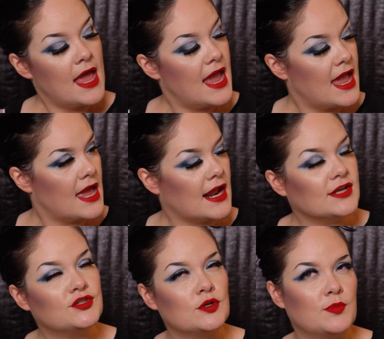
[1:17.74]
and
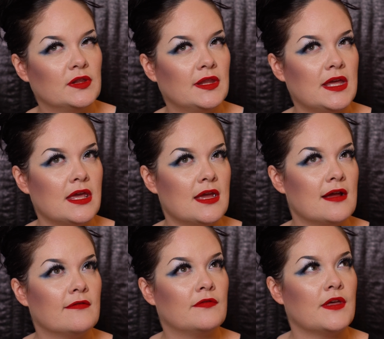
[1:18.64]
I do
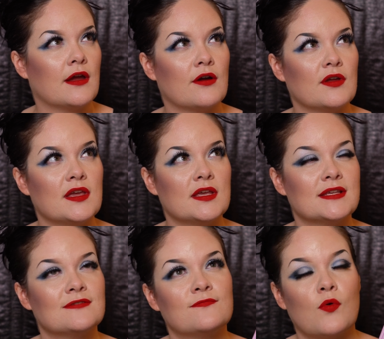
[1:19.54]
believe there
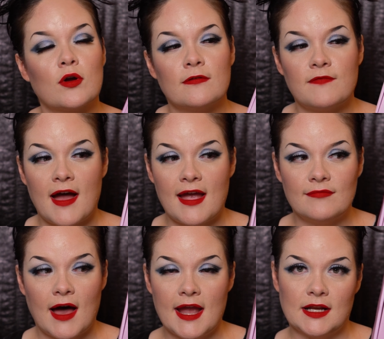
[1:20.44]
is 4 to
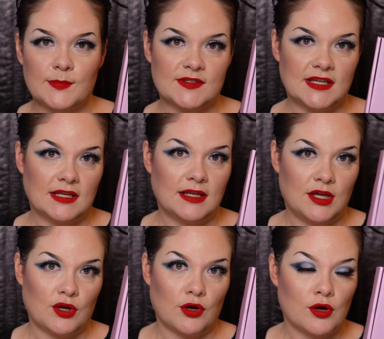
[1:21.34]
5 items in
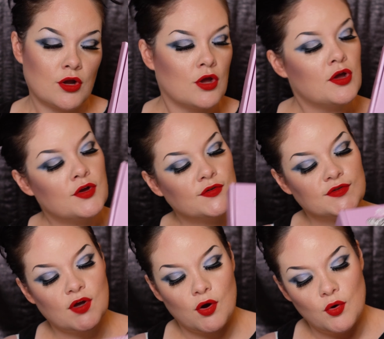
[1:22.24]
here.
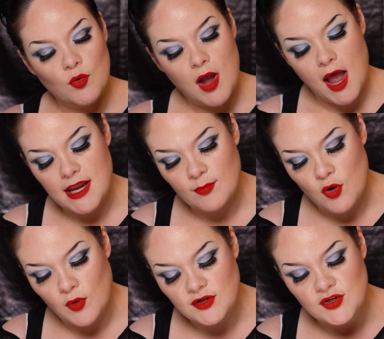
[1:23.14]
So I am
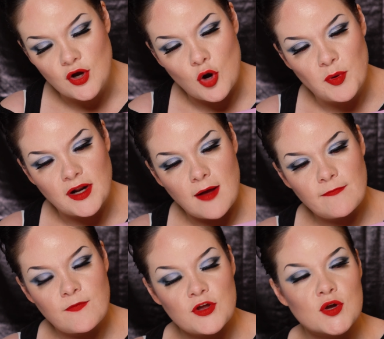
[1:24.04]
going to open it
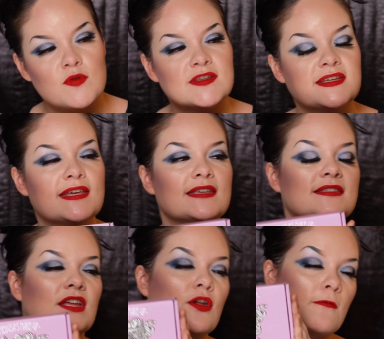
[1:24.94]
up for you. This is
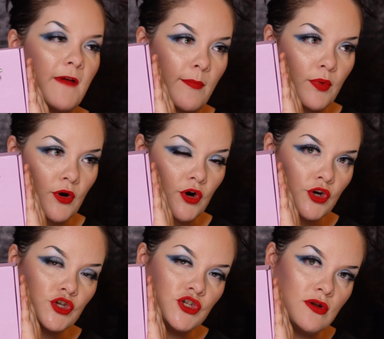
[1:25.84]
the
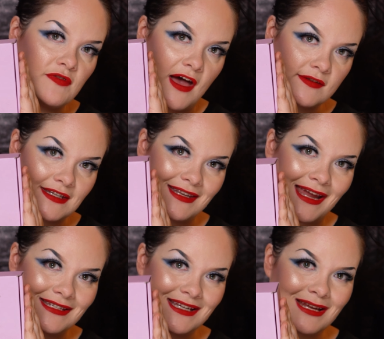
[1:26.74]
November
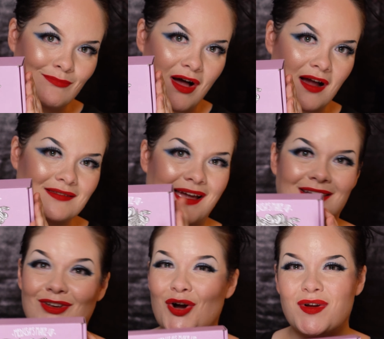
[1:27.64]
2019 box. I
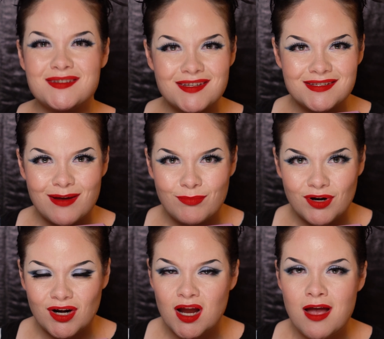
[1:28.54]
know it's
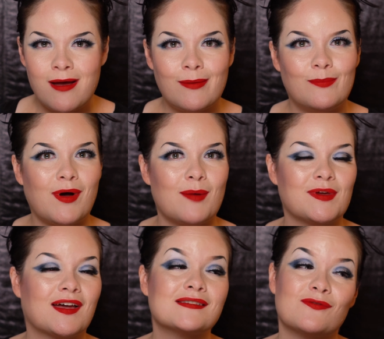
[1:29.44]
December, but
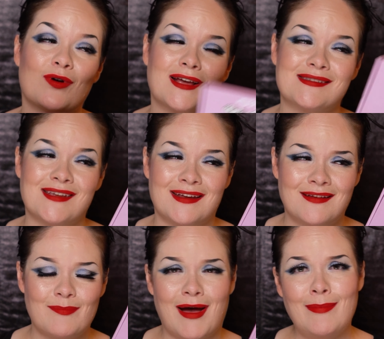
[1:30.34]
because of when I signed
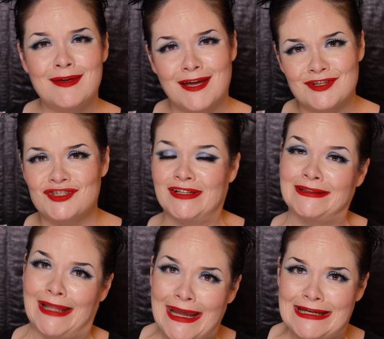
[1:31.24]
up, I'll be getting
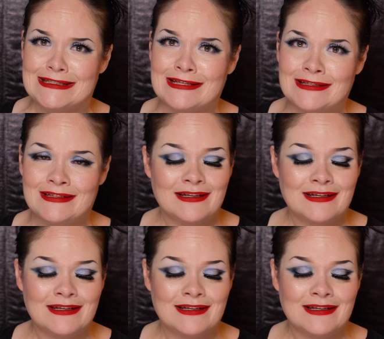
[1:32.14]
shit late.